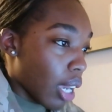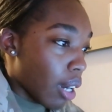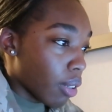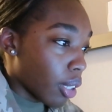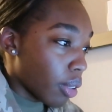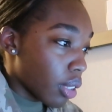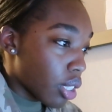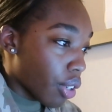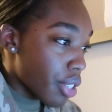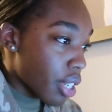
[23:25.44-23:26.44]
I don't know. It's
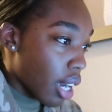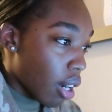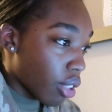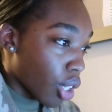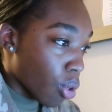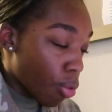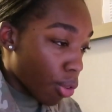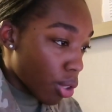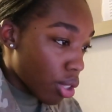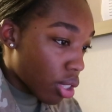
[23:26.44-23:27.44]
crazy how the
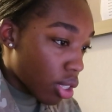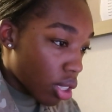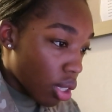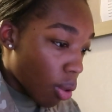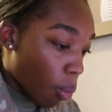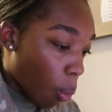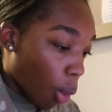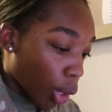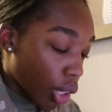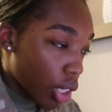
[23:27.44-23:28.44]
universe
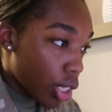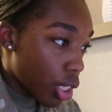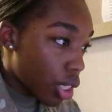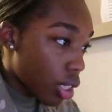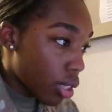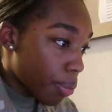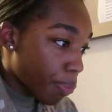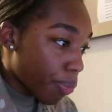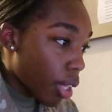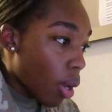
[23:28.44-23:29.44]
works.
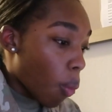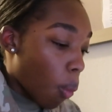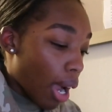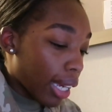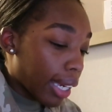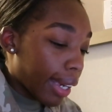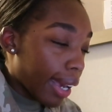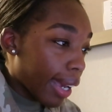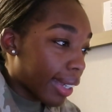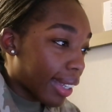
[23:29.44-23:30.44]
Why
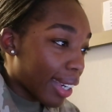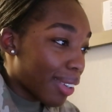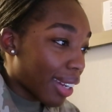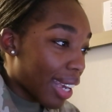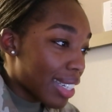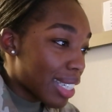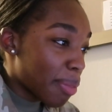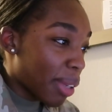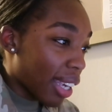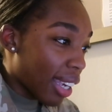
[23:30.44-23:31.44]
can't I get on
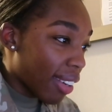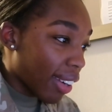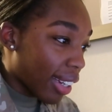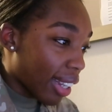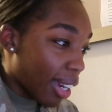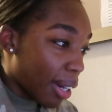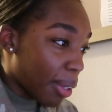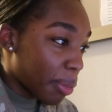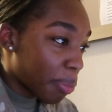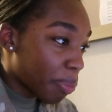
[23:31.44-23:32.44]
HEB right
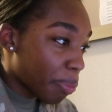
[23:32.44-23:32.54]
now?